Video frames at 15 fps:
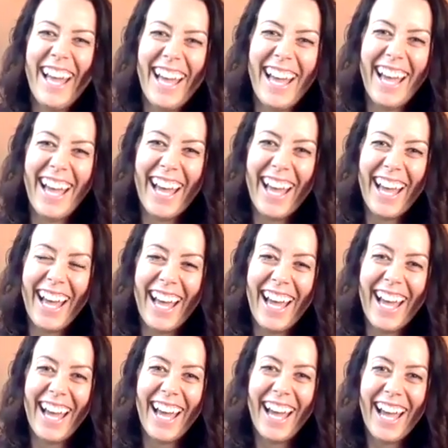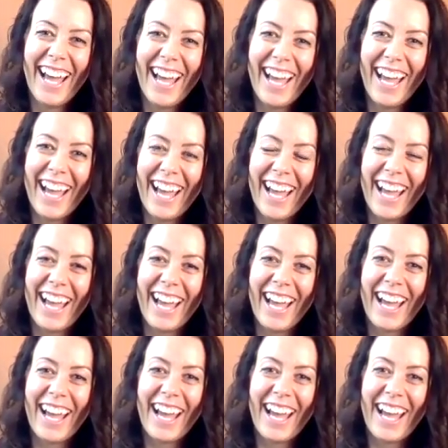This person isn't speaking.